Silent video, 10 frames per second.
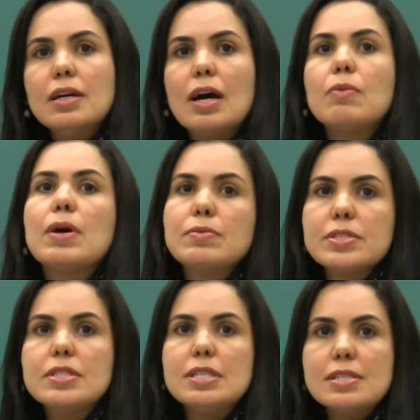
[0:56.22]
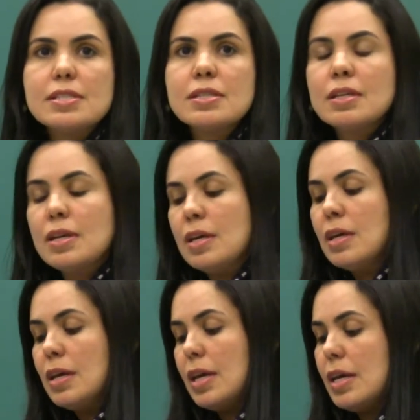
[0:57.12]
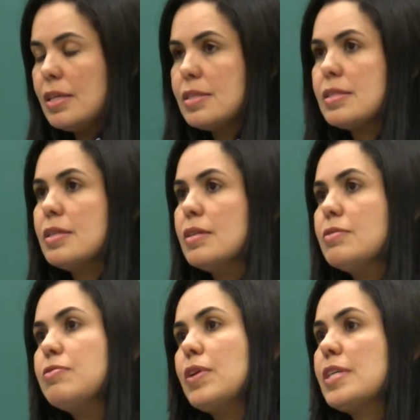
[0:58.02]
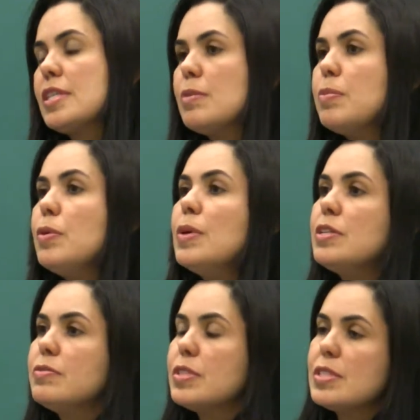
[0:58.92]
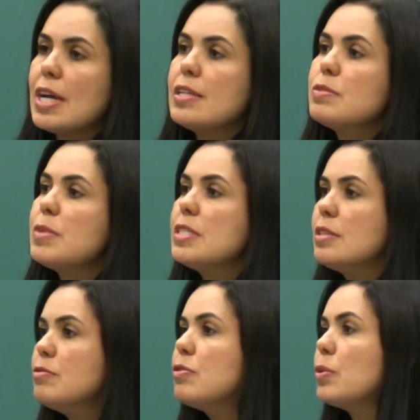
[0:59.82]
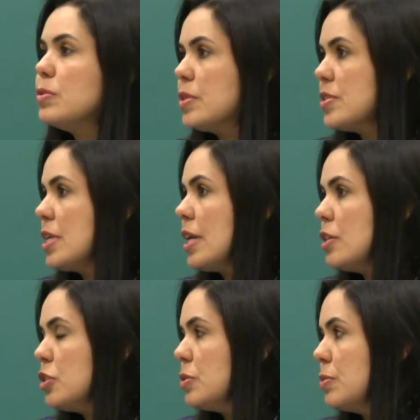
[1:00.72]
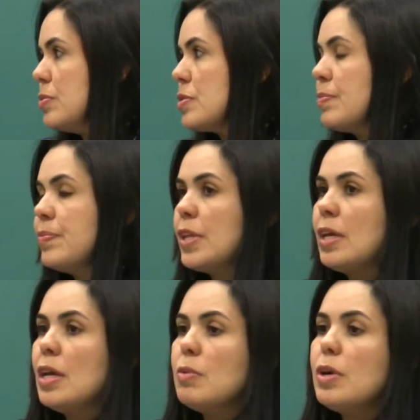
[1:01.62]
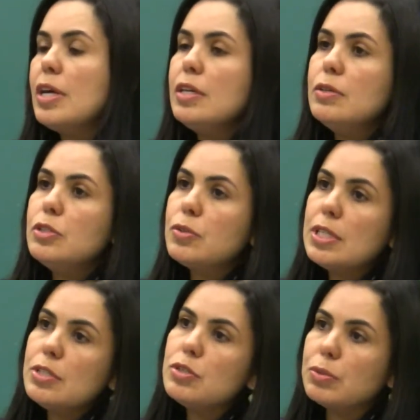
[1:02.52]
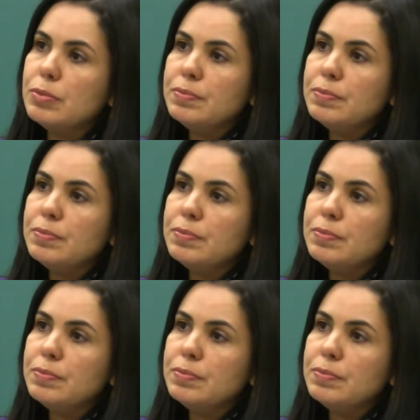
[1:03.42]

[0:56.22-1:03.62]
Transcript: around this. And for example, advertisement and folders that I choose. What I usually do?